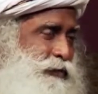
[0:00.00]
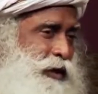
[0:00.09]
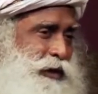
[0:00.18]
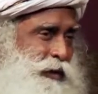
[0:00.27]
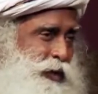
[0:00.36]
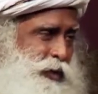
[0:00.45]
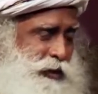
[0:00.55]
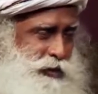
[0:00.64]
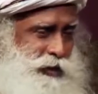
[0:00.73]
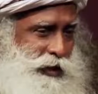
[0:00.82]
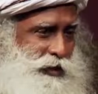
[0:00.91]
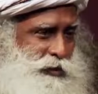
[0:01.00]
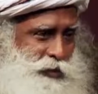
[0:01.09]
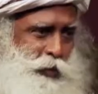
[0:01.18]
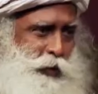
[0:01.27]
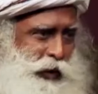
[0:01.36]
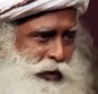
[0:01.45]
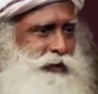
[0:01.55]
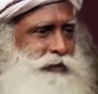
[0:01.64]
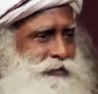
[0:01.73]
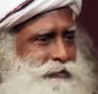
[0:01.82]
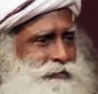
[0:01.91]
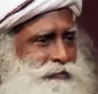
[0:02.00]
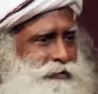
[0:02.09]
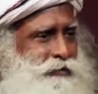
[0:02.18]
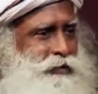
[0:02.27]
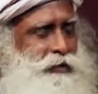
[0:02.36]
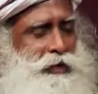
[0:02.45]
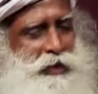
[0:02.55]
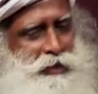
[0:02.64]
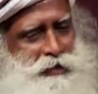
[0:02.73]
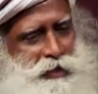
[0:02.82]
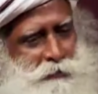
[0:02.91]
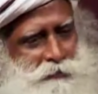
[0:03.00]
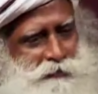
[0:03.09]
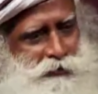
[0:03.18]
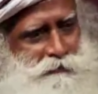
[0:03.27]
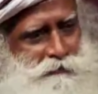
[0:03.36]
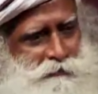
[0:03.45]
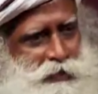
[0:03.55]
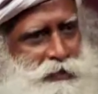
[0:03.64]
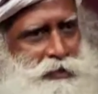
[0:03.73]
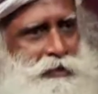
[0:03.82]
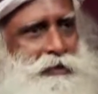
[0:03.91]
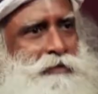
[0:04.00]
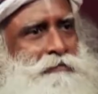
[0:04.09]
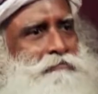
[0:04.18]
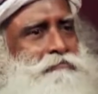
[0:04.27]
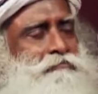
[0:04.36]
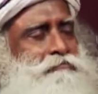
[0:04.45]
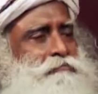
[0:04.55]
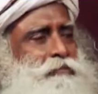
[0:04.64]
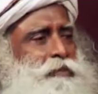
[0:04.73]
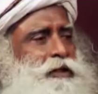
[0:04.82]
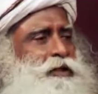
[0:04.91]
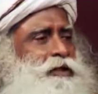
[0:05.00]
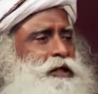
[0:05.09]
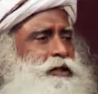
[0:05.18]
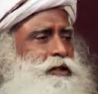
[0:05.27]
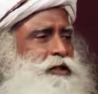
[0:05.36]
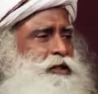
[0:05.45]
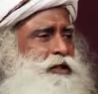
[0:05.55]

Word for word: so I know the terrain so well, except for the first 30,